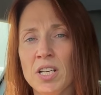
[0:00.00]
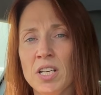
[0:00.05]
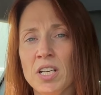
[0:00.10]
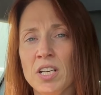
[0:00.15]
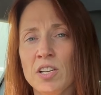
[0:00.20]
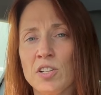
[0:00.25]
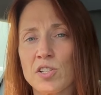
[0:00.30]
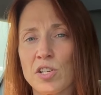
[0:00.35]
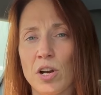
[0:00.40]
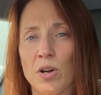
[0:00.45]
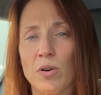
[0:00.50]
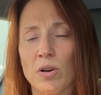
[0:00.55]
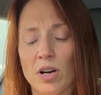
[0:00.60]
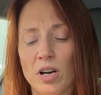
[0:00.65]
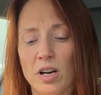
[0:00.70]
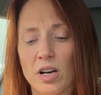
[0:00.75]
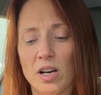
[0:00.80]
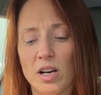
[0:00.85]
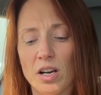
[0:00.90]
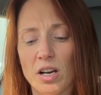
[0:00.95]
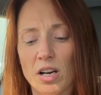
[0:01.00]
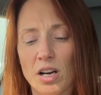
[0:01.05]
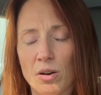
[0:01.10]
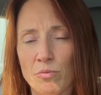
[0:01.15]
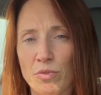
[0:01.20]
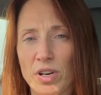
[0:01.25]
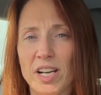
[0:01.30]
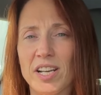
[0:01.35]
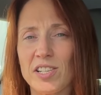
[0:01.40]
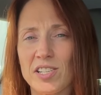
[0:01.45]
So I'm
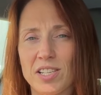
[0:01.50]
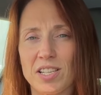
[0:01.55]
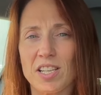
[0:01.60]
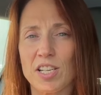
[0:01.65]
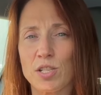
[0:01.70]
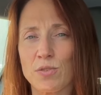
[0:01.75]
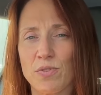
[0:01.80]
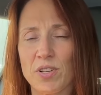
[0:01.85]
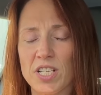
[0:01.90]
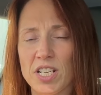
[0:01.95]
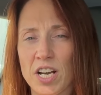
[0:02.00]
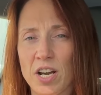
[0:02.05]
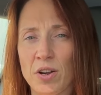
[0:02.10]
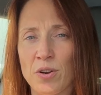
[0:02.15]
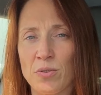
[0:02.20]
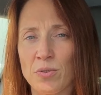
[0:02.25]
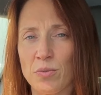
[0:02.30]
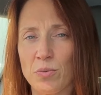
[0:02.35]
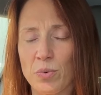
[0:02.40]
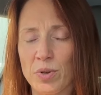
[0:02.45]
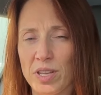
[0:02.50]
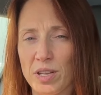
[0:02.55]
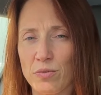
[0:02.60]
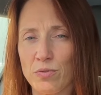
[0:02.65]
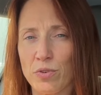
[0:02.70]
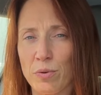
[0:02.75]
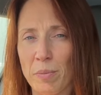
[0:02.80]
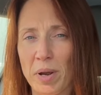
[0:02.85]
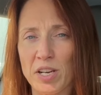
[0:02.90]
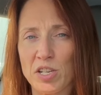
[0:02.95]
releasing this video with
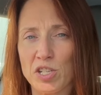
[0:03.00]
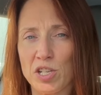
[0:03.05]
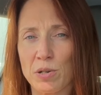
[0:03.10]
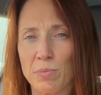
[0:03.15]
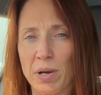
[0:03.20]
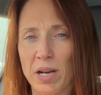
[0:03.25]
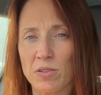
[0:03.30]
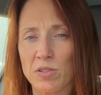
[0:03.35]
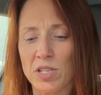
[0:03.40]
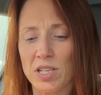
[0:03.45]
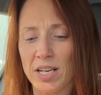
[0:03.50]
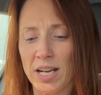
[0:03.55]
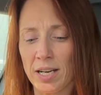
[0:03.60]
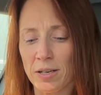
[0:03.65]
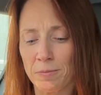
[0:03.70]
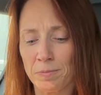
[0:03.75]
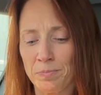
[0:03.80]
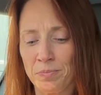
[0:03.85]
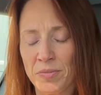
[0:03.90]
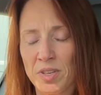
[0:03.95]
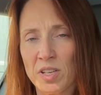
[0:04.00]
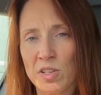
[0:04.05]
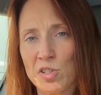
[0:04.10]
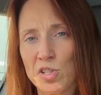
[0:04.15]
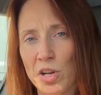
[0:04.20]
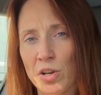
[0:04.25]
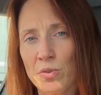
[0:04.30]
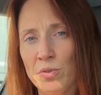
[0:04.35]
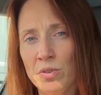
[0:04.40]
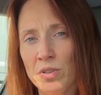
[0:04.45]
information about it now.
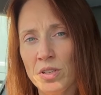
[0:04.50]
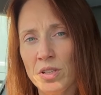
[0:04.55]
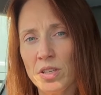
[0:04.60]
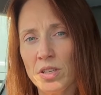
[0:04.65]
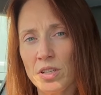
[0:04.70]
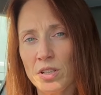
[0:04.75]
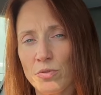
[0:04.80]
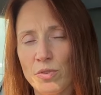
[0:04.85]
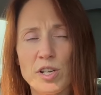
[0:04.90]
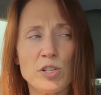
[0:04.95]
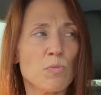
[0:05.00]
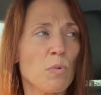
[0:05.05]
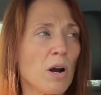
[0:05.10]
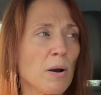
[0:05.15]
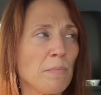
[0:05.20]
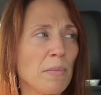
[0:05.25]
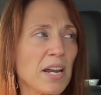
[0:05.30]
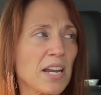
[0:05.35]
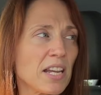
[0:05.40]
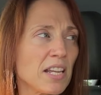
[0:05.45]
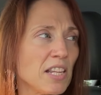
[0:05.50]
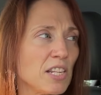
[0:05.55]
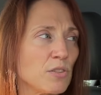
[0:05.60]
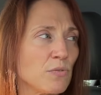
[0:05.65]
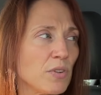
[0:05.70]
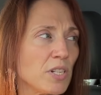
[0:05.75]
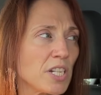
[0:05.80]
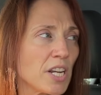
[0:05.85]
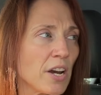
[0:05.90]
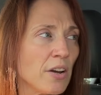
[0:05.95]
So the reason why I'm making this
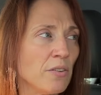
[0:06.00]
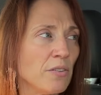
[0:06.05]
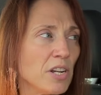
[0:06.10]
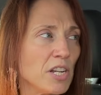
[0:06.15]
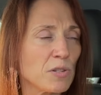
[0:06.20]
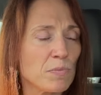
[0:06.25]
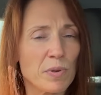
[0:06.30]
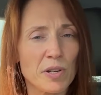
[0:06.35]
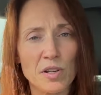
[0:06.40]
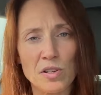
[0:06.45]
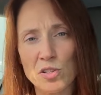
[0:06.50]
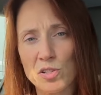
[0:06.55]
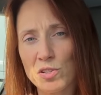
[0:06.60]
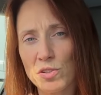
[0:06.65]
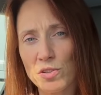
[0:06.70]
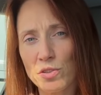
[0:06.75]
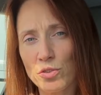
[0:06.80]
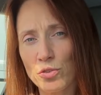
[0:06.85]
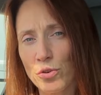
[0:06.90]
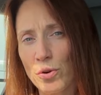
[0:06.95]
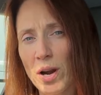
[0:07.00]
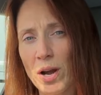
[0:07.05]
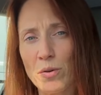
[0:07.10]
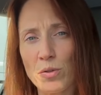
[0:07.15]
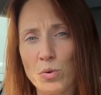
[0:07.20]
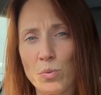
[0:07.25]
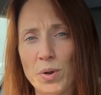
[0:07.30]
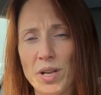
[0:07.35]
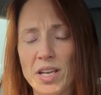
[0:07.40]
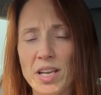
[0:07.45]
video is because throughout the
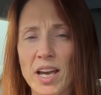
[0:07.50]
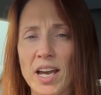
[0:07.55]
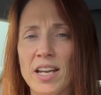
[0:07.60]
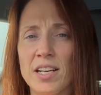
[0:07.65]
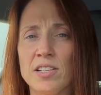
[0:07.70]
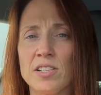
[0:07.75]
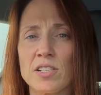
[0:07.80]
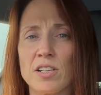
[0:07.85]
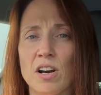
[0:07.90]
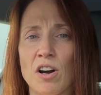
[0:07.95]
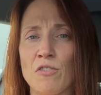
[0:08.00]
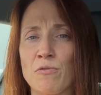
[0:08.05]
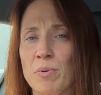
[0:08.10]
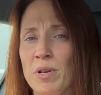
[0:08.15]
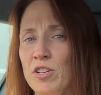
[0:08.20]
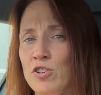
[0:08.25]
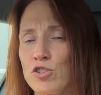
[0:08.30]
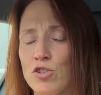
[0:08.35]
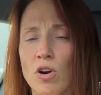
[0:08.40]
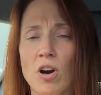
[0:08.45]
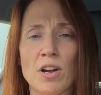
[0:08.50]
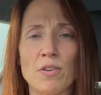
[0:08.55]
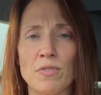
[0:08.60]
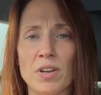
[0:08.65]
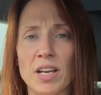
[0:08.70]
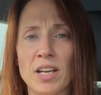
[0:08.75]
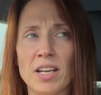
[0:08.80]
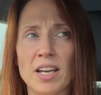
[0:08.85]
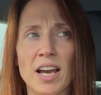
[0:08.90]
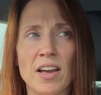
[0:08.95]
weekend I've been
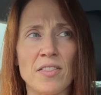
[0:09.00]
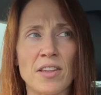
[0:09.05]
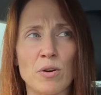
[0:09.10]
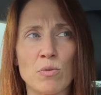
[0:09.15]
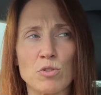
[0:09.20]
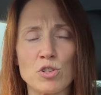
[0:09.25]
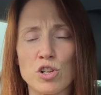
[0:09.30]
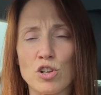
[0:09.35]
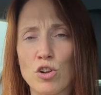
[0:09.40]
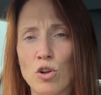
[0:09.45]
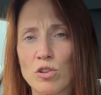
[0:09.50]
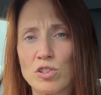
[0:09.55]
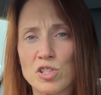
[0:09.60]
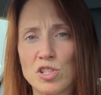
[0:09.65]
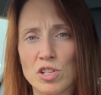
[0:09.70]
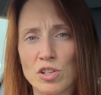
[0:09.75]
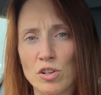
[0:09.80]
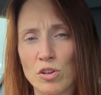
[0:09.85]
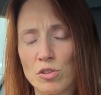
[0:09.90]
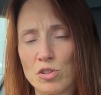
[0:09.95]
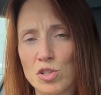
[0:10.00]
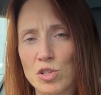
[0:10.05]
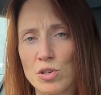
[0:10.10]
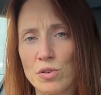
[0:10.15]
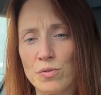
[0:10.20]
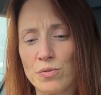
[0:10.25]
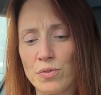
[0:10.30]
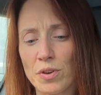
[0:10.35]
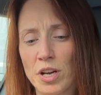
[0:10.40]
driving and there was lots and lots of